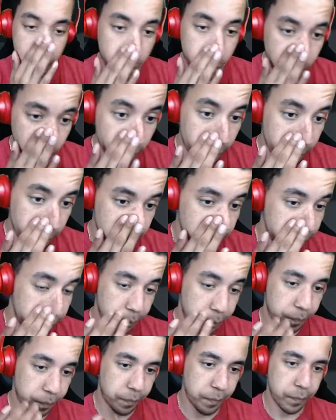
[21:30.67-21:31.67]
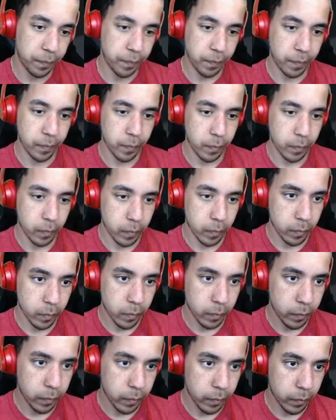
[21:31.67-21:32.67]

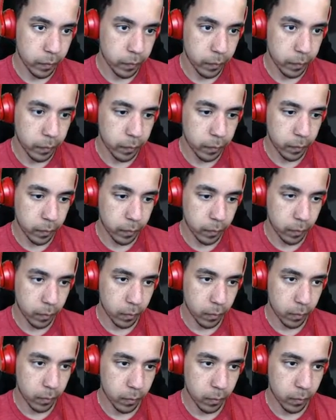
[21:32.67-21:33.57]
Nobody speaks.